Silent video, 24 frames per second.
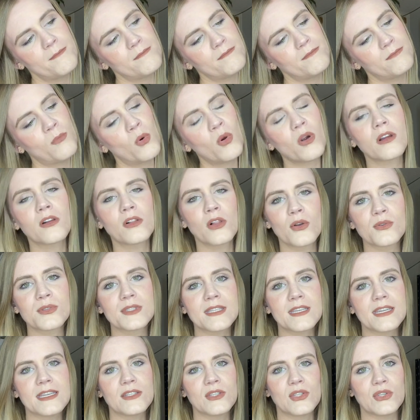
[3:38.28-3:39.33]
more
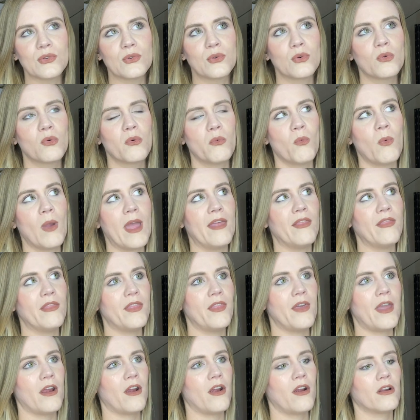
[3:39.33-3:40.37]
closely to when
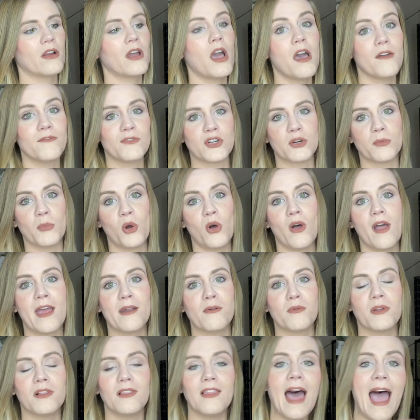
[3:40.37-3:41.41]
they're comfortable
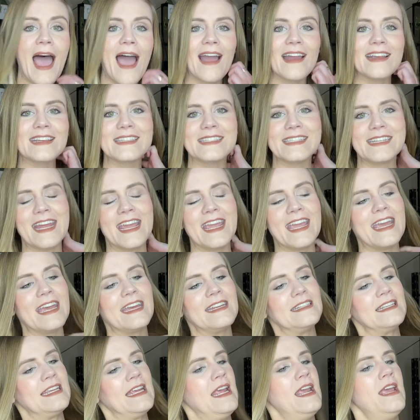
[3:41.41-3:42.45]
and relaxed
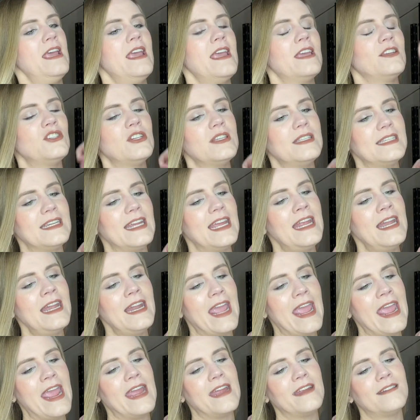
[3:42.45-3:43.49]
and just in
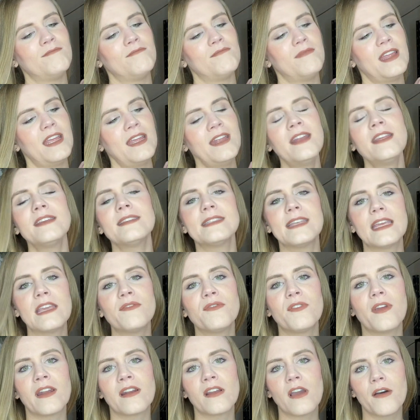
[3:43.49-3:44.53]
a
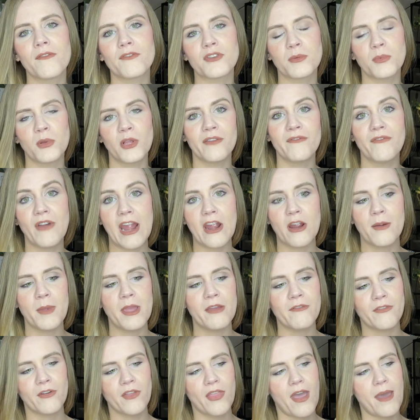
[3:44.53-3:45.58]
safe and comfortable
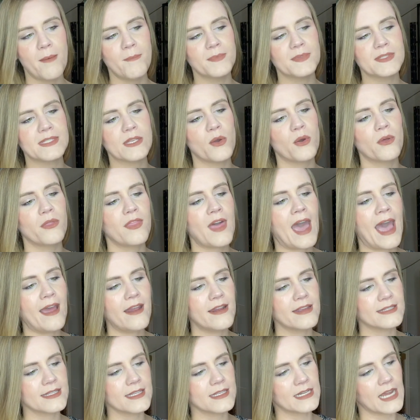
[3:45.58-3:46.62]
environment for them. So that
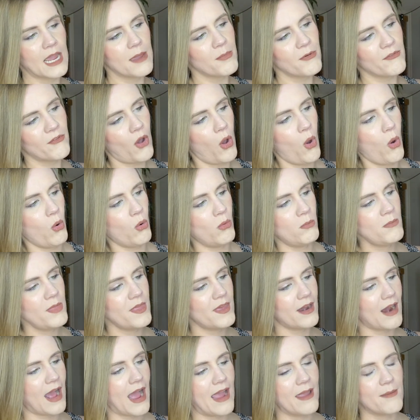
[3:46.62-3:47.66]
is the type of home
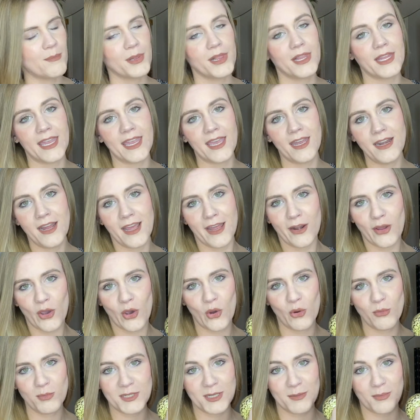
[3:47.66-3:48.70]
that I plan and
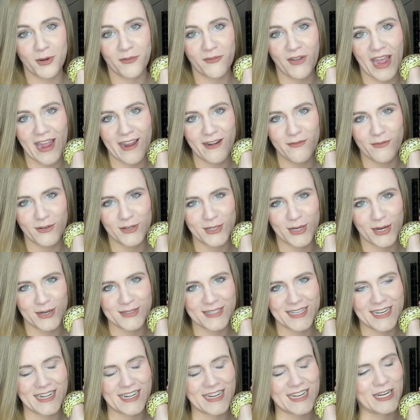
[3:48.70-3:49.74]
hope to provide for
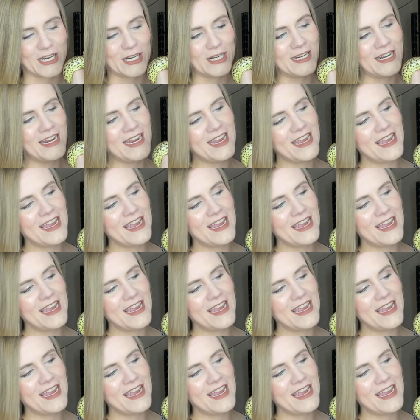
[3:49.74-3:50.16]
Tarzan here.